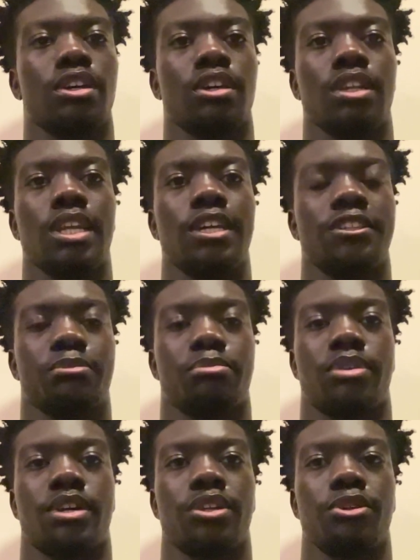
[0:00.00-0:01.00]
latest
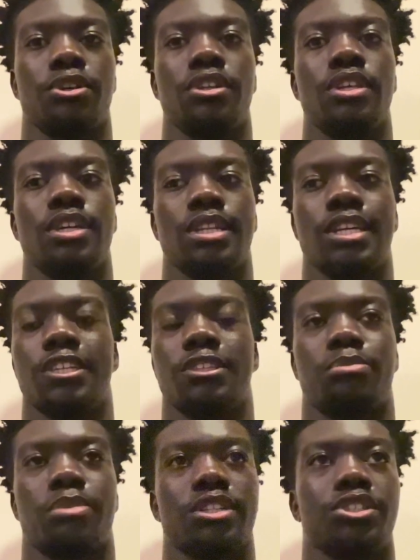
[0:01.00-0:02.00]
brand hoodie,
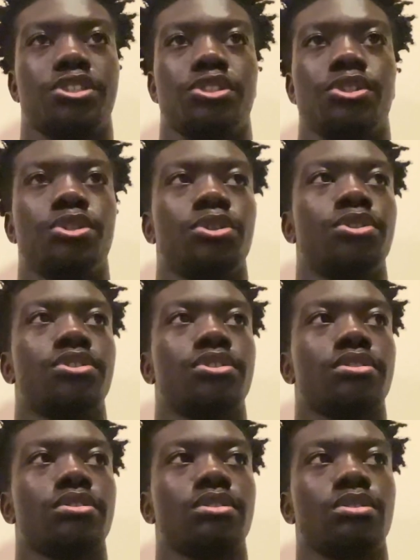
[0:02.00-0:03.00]
latest brand shoes,
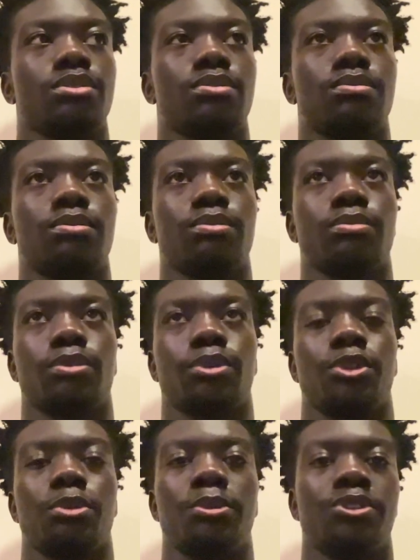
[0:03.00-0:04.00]
or
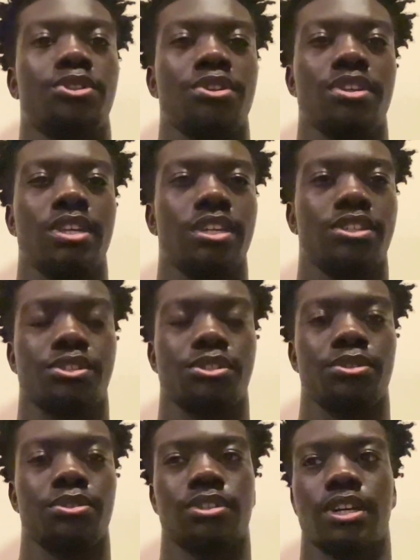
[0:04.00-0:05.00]
the most unique
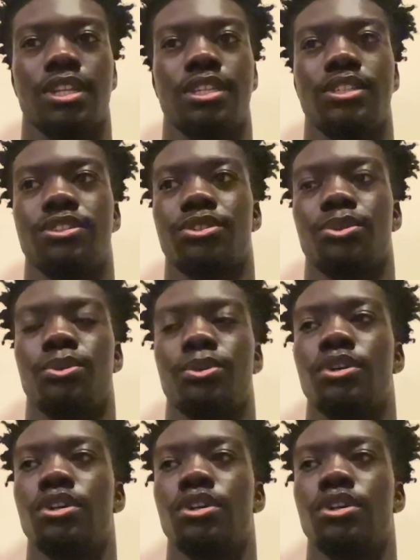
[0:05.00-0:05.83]
shoes at least, or